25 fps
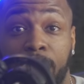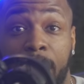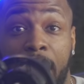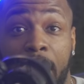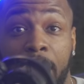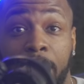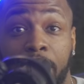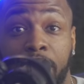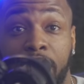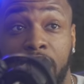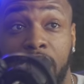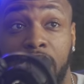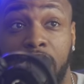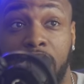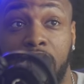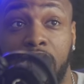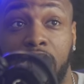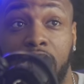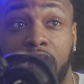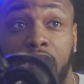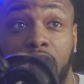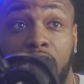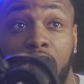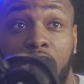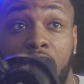might be
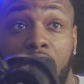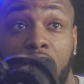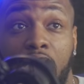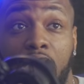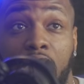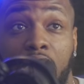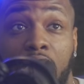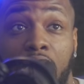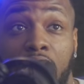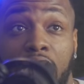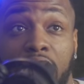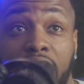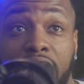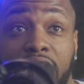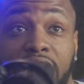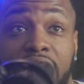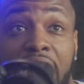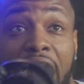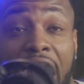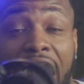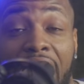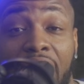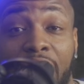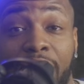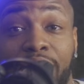a uh,
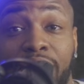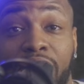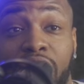top